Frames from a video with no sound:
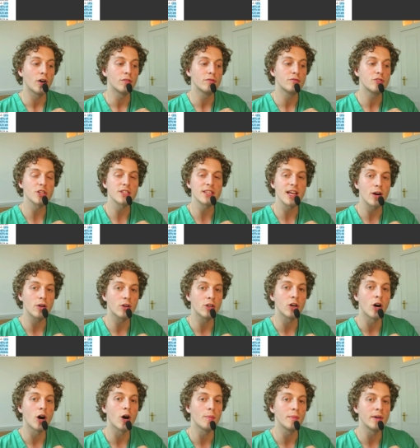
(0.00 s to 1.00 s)
just how
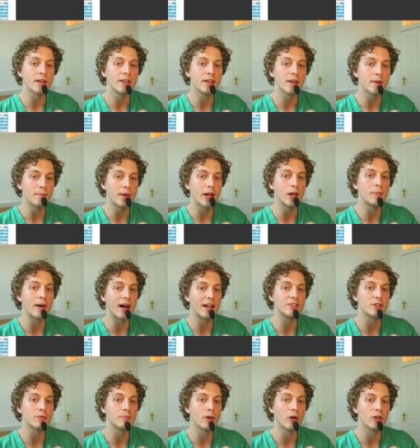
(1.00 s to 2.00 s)
common male
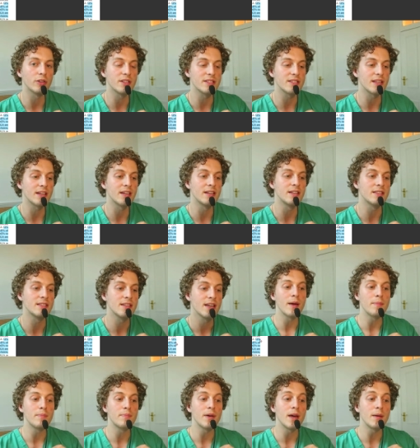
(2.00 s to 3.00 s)
pattern baldness is.
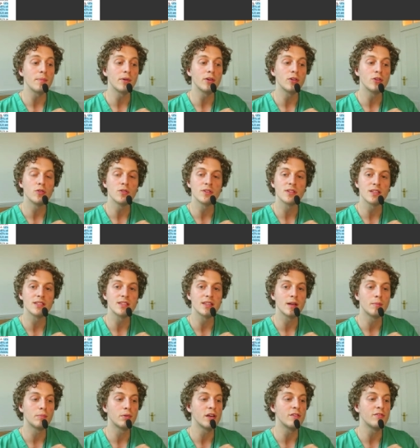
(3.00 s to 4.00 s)
The paper uses the
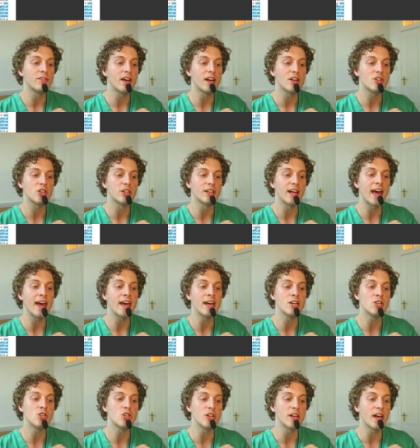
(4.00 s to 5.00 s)
abbreviation
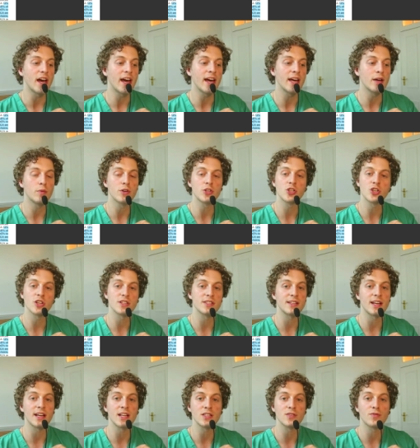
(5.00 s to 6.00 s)
AGA, which just
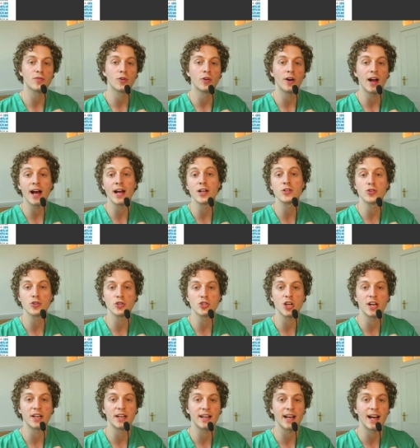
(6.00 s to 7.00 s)
stands for
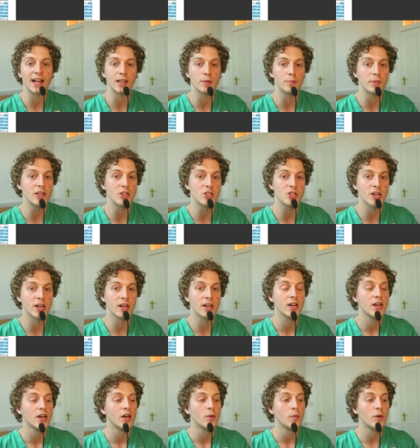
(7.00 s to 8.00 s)
androgenic alopecia,
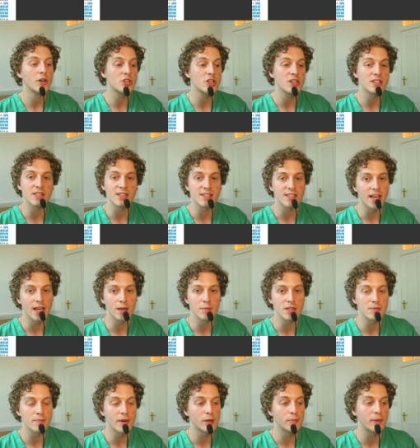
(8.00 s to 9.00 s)
which is the same
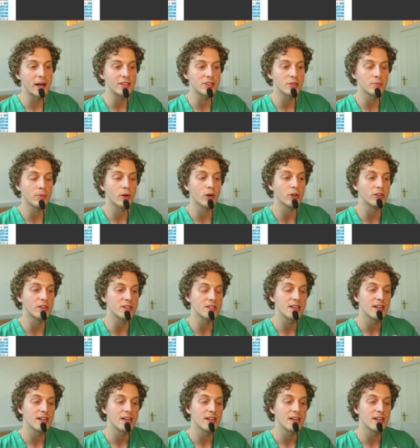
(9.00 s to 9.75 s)
as male pattern baldness.